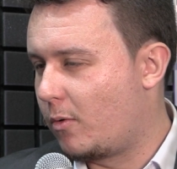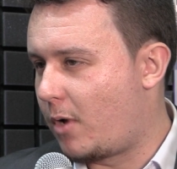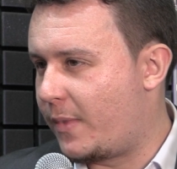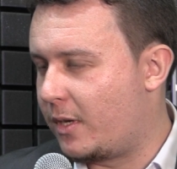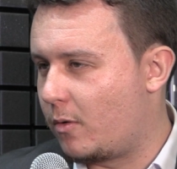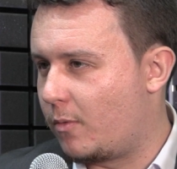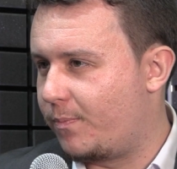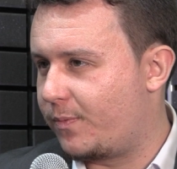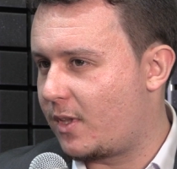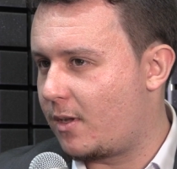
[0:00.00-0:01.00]
I mean,
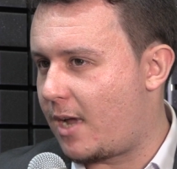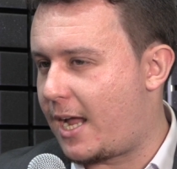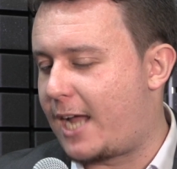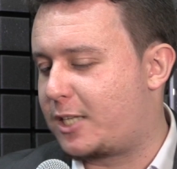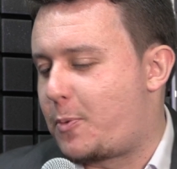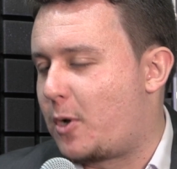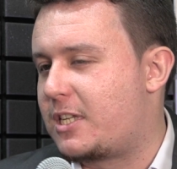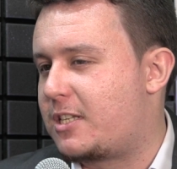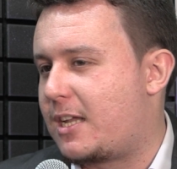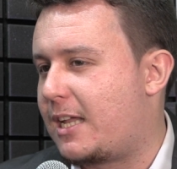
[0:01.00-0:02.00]
I suppose
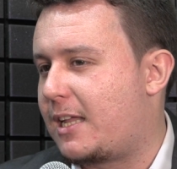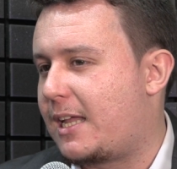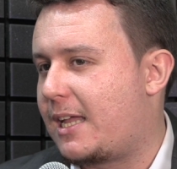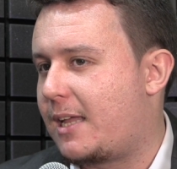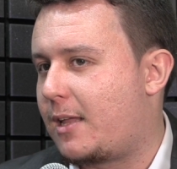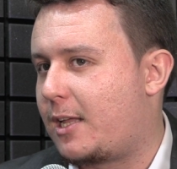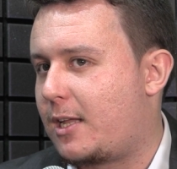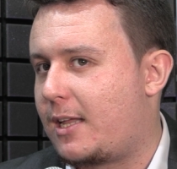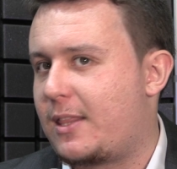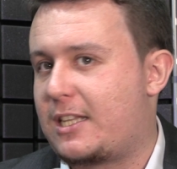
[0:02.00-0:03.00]

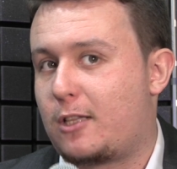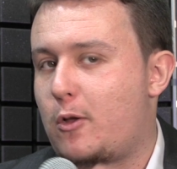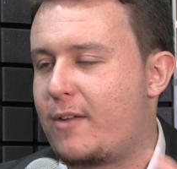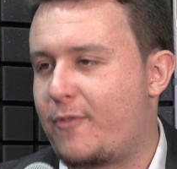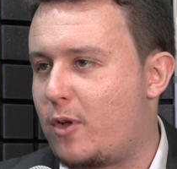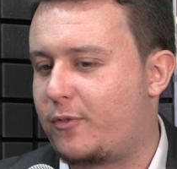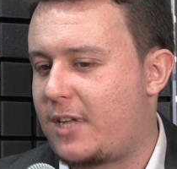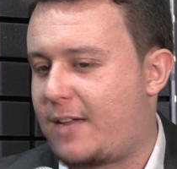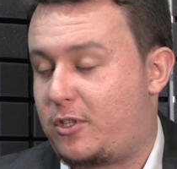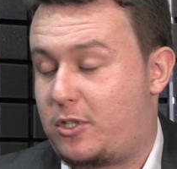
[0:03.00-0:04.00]
there's a lot involved.
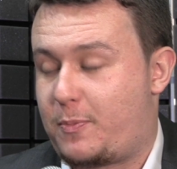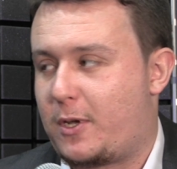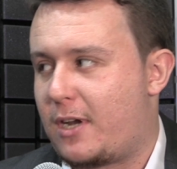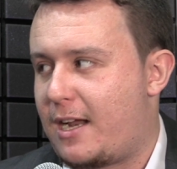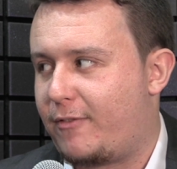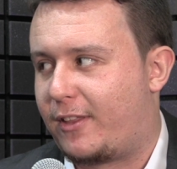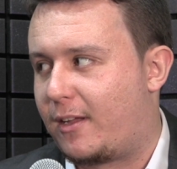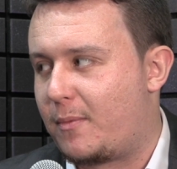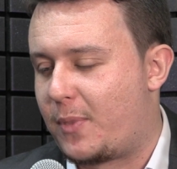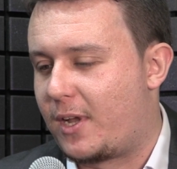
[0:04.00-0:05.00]
You have to just be good at everything.
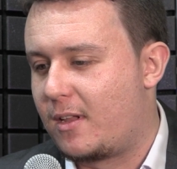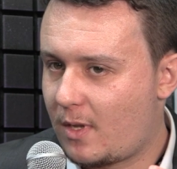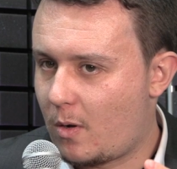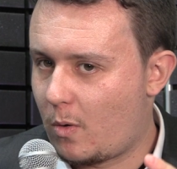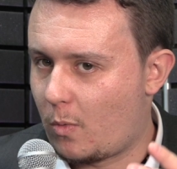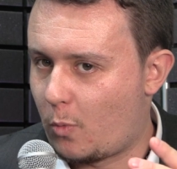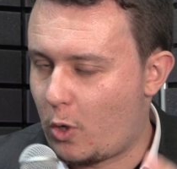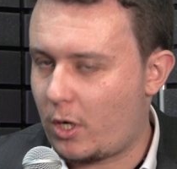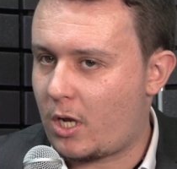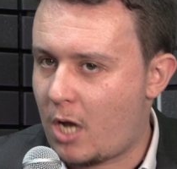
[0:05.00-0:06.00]
But
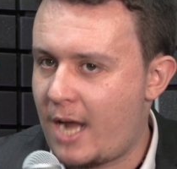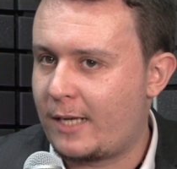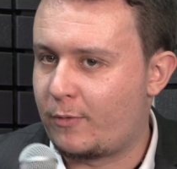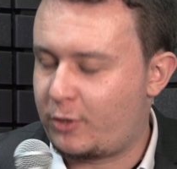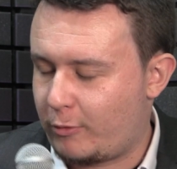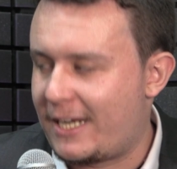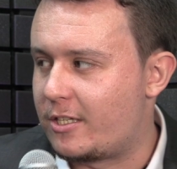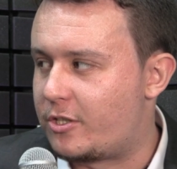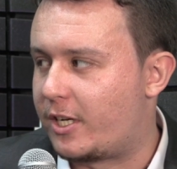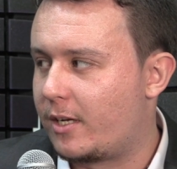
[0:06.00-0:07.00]
what kind of
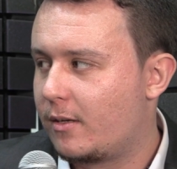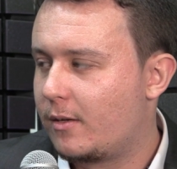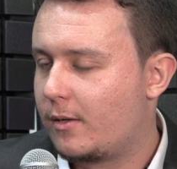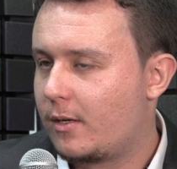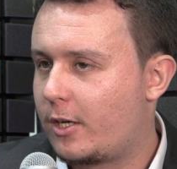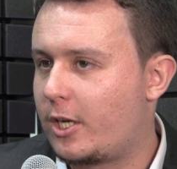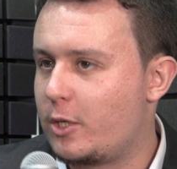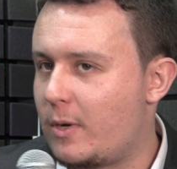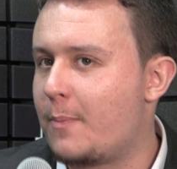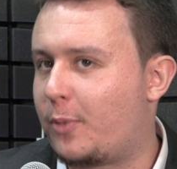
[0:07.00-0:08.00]
strategy
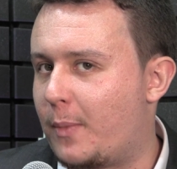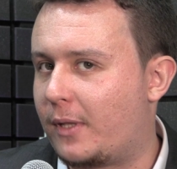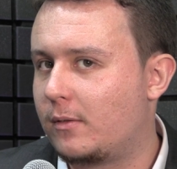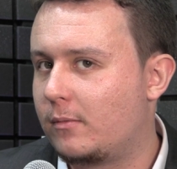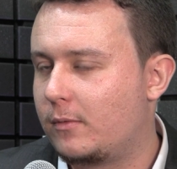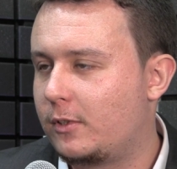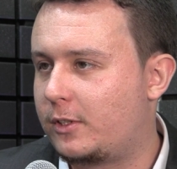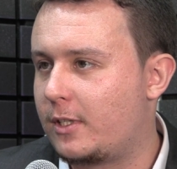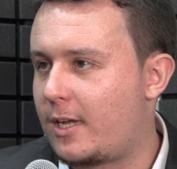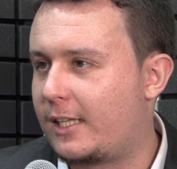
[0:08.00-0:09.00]
can you implement
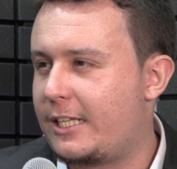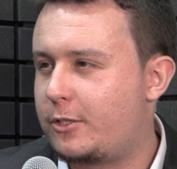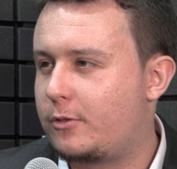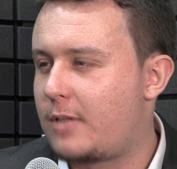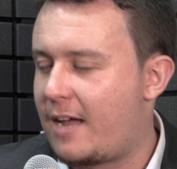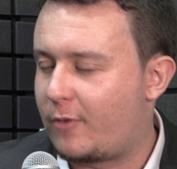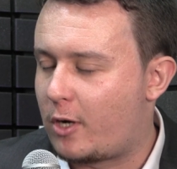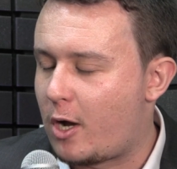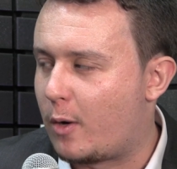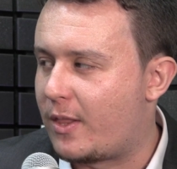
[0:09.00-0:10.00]
to at least
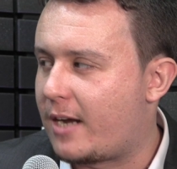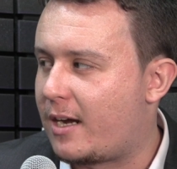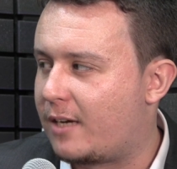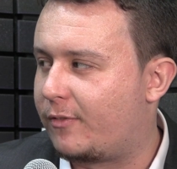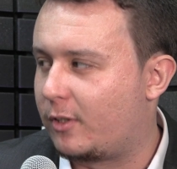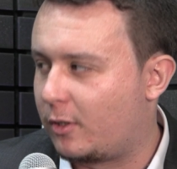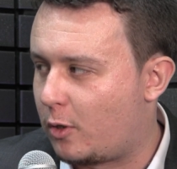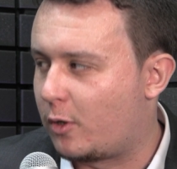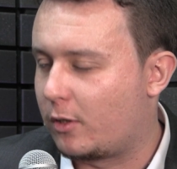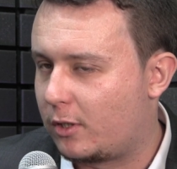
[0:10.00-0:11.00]
have a go at that kind of
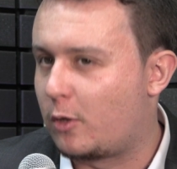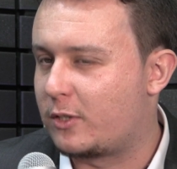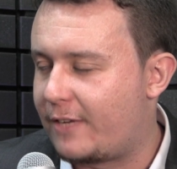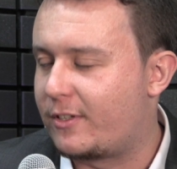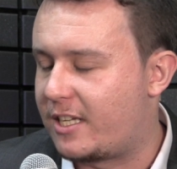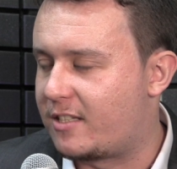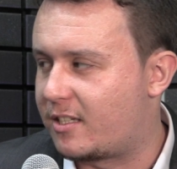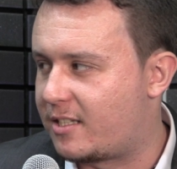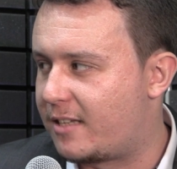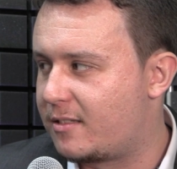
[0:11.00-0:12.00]
longevity
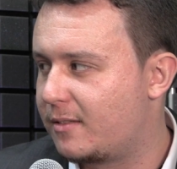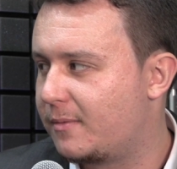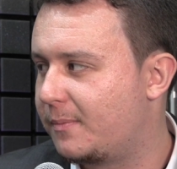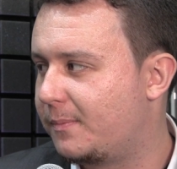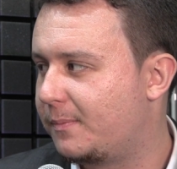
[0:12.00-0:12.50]
and success?